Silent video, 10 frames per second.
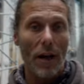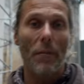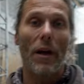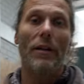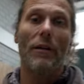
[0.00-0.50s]
I
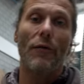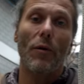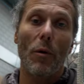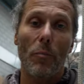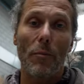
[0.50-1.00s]
made and
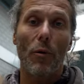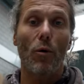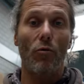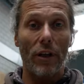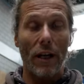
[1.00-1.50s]
from the people
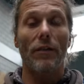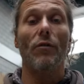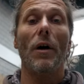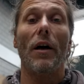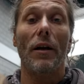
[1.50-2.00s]
who react to
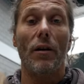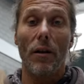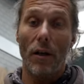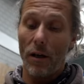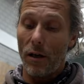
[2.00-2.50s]
my
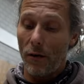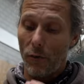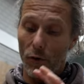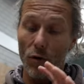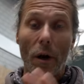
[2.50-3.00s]

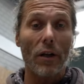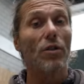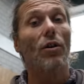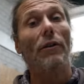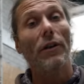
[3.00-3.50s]

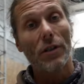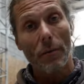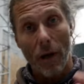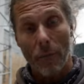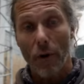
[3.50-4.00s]
stories
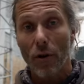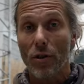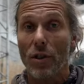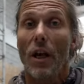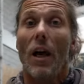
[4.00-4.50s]
and my
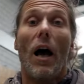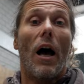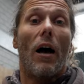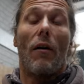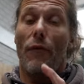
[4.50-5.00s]
posts,
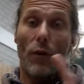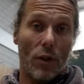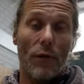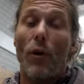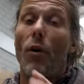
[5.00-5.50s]

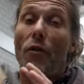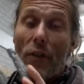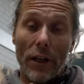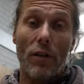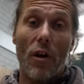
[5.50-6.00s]
first of all,
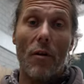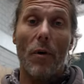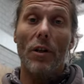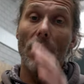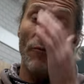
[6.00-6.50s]
thank you very
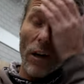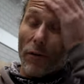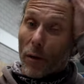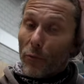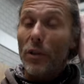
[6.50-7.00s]
much. I'm
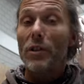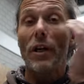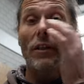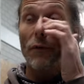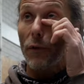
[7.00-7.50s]
very
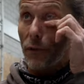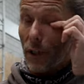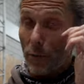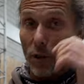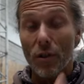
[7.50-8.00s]
appreciative of
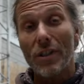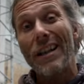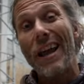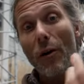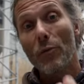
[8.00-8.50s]
that because
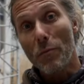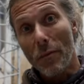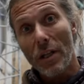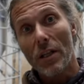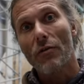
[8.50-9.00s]
that helps
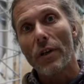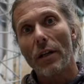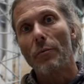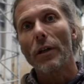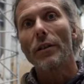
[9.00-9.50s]
me
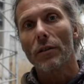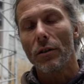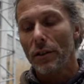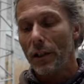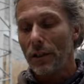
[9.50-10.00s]
create better
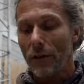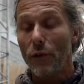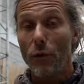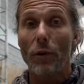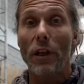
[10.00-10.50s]
content. If
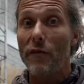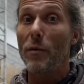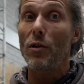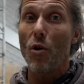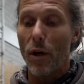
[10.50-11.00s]
you give
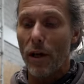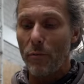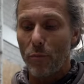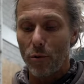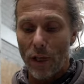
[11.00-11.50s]
me your
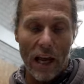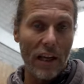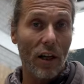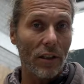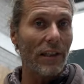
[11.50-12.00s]
input, I
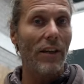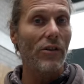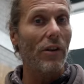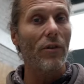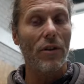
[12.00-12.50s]
can't
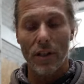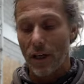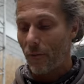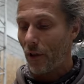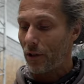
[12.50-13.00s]
test everything.
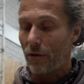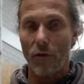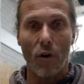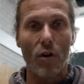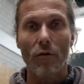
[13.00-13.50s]
I'm not
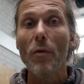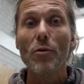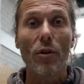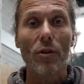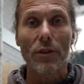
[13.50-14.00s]
on the
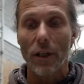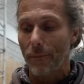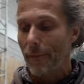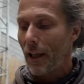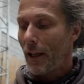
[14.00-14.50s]
ropes all the
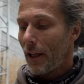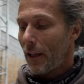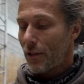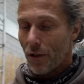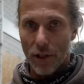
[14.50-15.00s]
time.
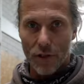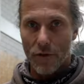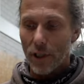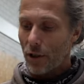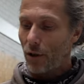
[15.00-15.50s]
So that's
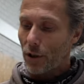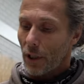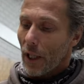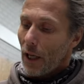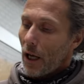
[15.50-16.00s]
really good.
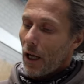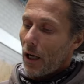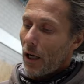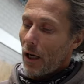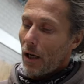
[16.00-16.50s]

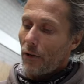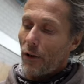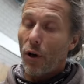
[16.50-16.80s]
The